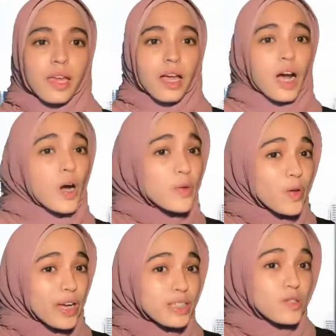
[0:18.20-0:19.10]
How do you
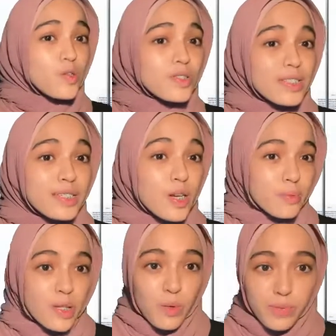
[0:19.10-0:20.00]
guys use the
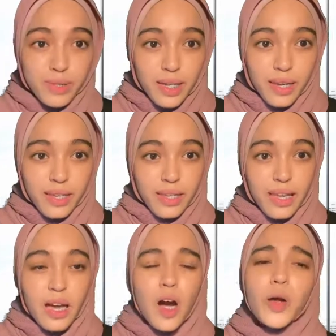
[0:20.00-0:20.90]
JobStreet website?
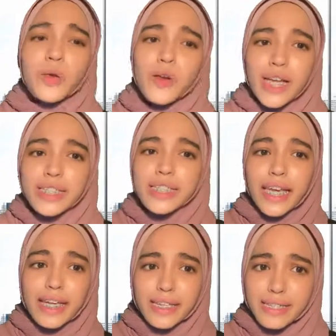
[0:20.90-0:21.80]
How do you guys
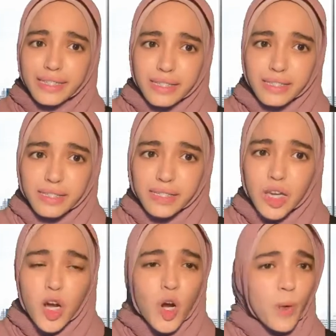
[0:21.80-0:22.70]
check the details,
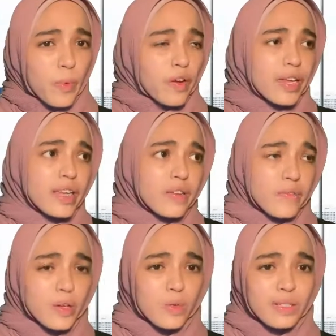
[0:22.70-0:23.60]
comparing
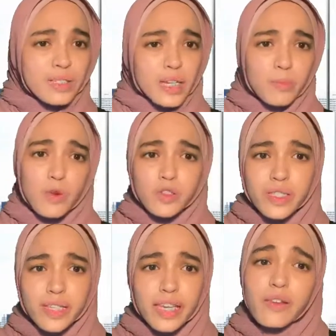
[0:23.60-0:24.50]
individuals and
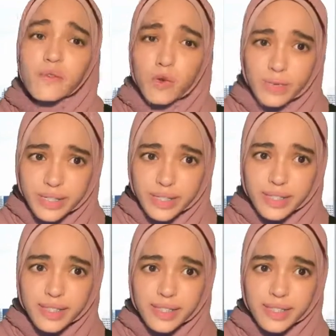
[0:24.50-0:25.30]
browsing the information?